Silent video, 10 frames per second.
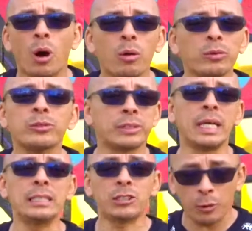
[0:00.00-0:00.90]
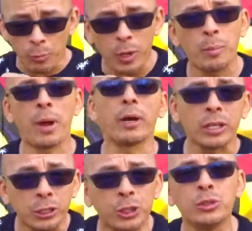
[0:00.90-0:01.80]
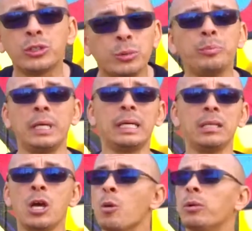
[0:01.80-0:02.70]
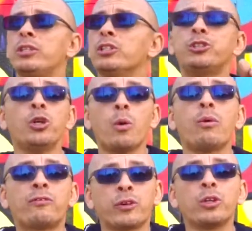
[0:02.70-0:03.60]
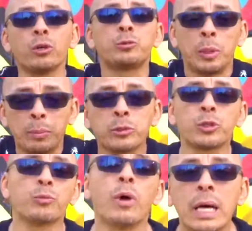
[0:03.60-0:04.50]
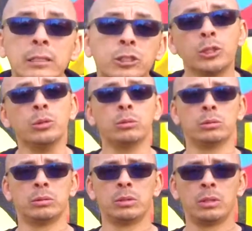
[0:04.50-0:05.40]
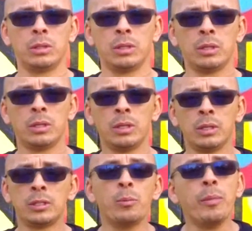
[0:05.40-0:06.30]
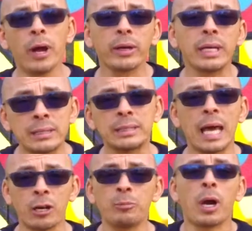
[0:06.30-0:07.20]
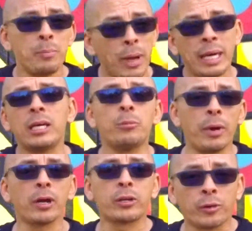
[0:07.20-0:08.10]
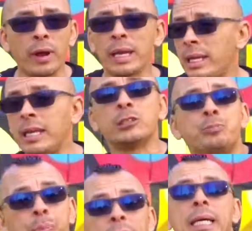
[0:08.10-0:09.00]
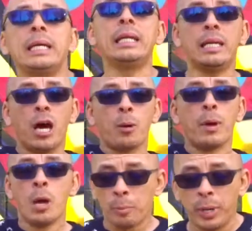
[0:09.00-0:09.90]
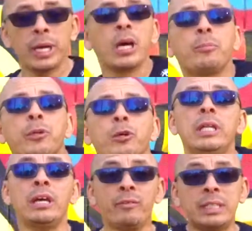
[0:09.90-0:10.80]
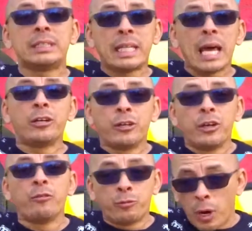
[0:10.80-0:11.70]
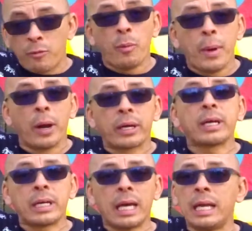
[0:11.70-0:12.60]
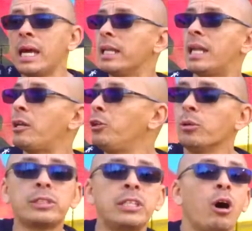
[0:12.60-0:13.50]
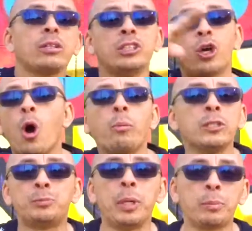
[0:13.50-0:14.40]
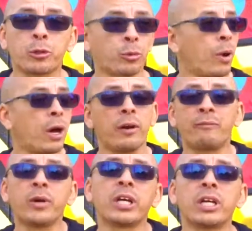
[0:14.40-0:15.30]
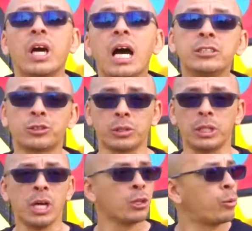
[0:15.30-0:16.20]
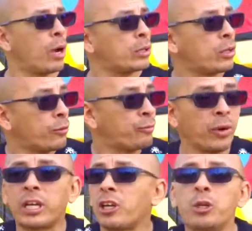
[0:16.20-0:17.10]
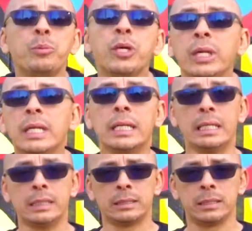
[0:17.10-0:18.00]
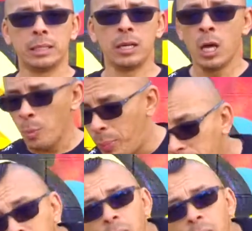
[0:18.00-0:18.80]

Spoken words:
all those things that what America used to mean, well, there's nowhere for those people to run to. The American standard, by making America great again, is picking it up. Pick up the living standard of America again. Now, you don't see all these homeless people throughout our freaking country, throughout their freaking communities. Pick